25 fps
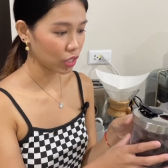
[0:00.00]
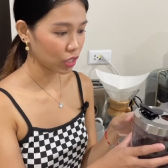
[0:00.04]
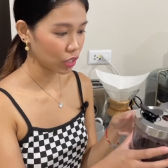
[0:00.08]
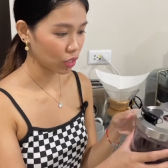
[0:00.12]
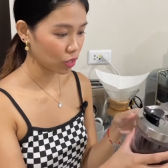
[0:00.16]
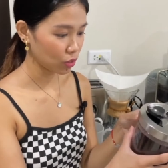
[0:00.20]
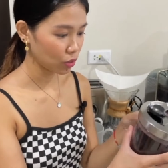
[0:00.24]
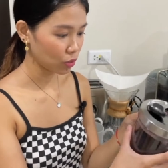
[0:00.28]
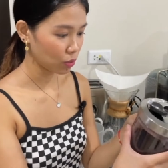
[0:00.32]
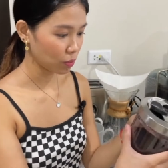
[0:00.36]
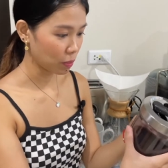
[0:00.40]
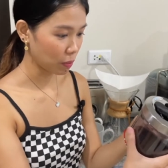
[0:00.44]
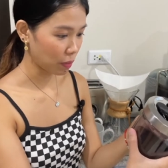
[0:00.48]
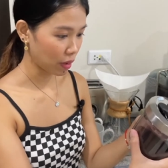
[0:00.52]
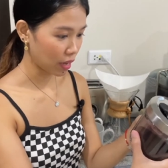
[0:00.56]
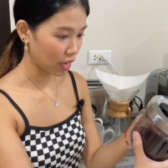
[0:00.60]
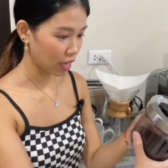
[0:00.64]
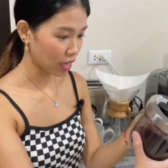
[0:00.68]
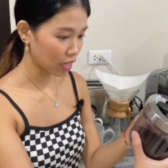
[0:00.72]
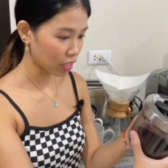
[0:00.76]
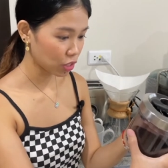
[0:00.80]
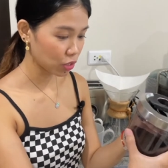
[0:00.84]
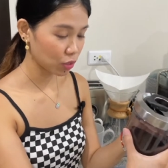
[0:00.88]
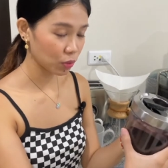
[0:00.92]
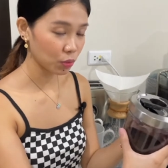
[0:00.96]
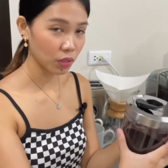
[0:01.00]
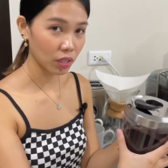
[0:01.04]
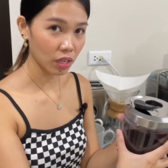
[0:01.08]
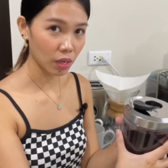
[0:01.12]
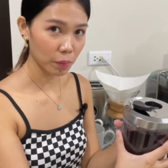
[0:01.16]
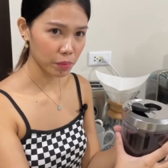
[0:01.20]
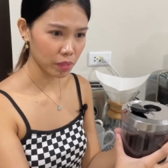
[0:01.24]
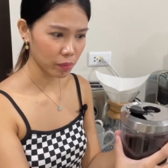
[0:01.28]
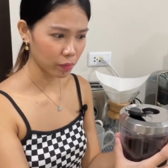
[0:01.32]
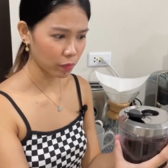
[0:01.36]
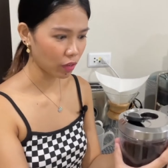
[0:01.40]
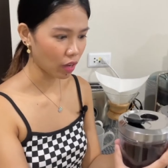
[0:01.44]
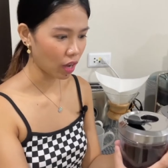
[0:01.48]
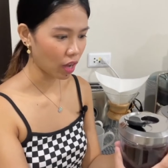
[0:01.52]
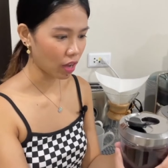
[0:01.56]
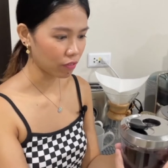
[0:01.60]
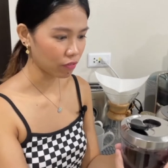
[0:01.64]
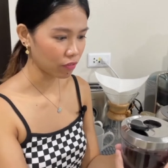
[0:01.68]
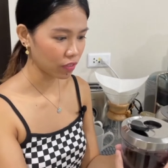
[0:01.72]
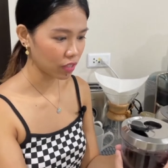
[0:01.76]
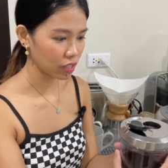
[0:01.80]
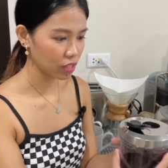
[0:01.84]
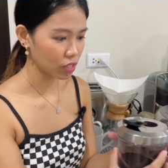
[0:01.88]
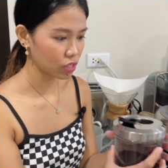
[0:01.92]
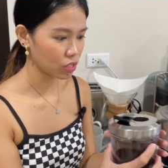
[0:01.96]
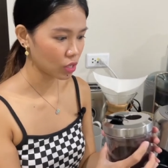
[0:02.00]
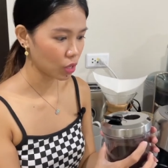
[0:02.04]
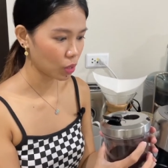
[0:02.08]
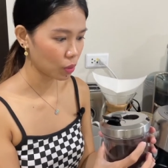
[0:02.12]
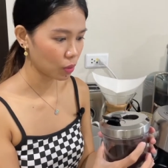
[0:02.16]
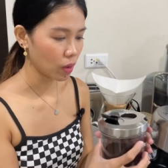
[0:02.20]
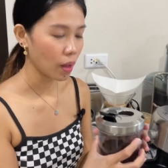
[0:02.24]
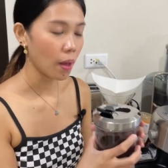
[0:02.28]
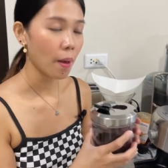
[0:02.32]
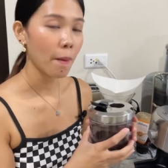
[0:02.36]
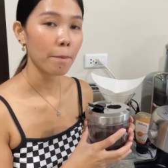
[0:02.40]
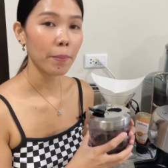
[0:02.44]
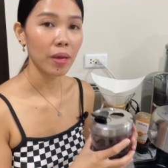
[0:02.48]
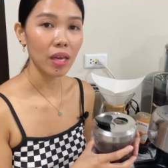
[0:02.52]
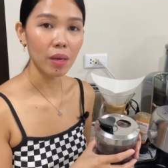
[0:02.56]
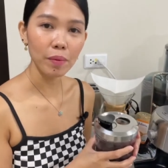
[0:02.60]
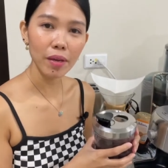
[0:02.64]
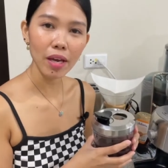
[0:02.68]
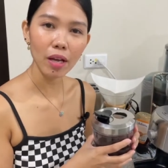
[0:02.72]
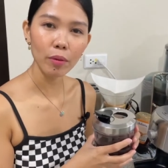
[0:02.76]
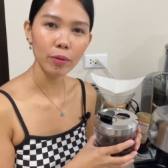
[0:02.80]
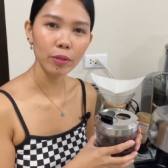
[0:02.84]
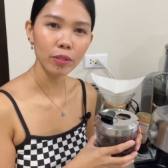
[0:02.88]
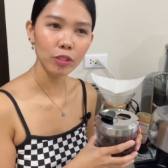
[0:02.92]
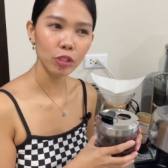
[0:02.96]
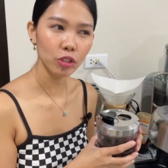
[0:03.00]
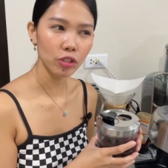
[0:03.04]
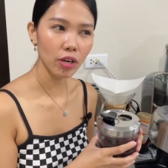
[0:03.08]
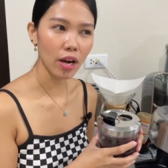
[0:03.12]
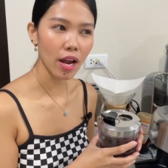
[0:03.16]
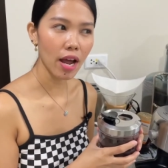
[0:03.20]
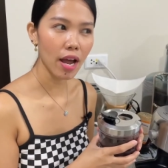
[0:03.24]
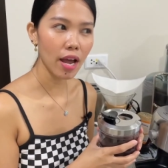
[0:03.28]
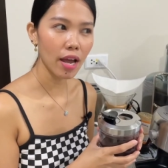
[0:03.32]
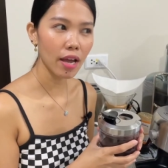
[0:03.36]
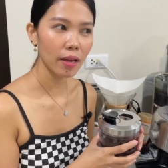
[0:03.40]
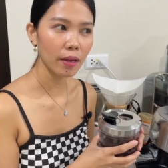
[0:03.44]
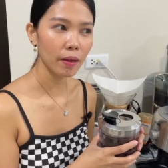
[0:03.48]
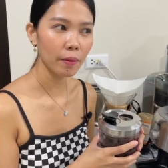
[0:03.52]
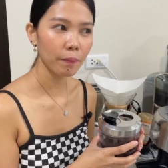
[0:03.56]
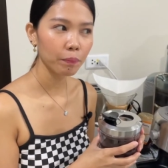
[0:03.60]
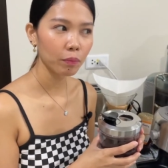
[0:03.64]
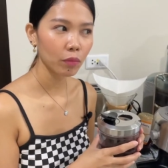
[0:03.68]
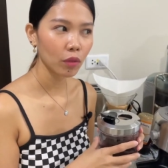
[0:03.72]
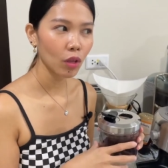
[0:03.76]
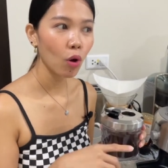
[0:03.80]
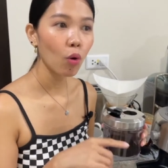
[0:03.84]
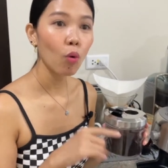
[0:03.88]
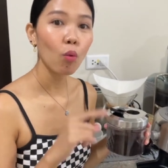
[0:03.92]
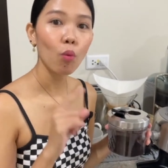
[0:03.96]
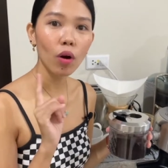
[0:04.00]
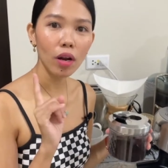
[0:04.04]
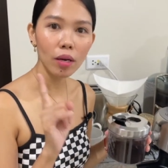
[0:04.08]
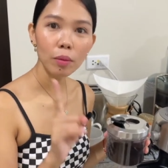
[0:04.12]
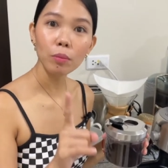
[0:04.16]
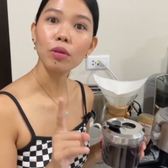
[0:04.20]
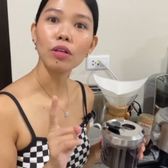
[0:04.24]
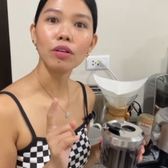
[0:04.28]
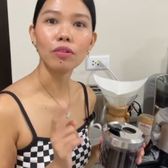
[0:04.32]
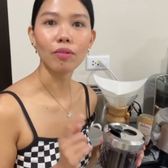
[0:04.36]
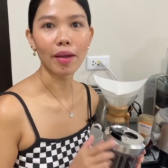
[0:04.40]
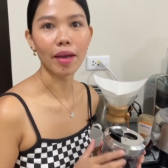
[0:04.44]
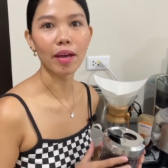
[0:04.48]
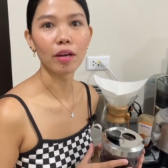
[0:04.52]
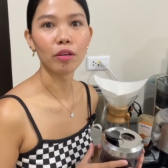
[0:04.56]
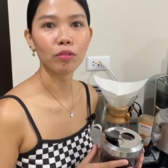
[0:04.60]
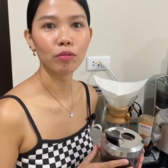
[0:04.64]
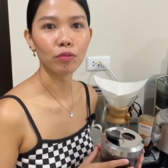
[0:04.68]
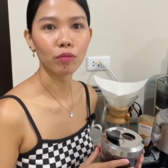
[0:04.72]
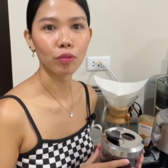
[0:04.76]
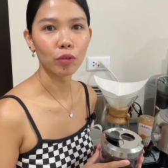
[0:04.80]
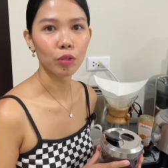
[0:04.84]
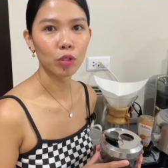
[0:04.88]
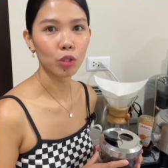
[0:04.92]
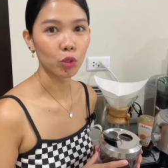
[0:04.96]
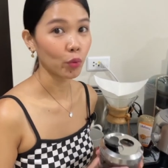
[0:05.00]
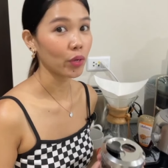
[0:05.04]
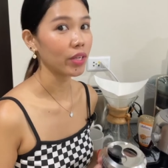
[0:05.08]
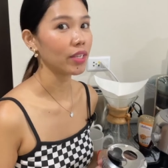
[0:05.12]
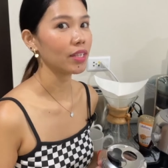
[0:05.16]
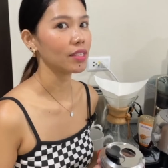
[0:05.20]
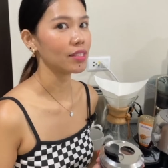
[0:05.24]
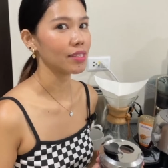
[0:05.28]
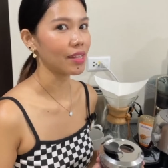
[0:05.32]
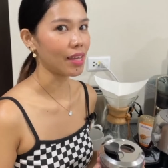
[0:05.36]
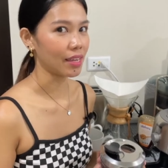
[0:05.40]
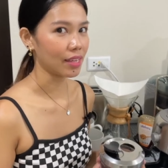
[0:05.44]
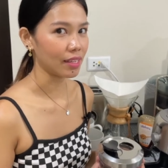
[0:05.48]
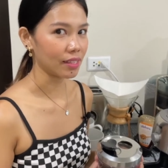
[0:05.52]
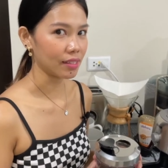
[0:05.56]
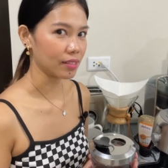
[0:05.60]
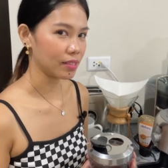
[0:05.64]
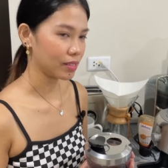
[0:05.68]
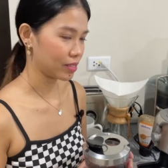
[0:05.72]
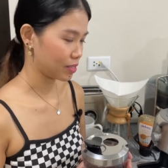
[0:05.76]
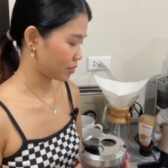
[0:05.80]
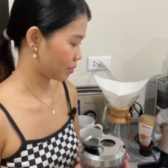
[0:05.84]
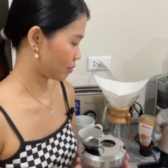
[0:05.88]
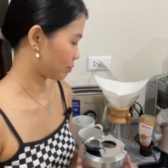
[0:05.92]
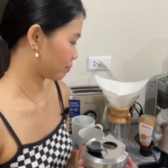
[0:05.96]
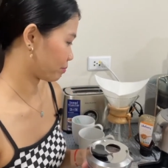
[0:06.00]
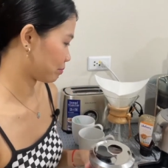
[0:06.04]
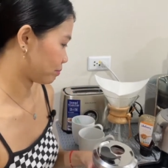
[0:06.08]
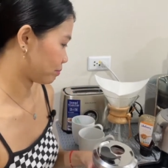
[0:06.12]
to make two cups of coffee. So maybe I will try one more round for 20 seconds.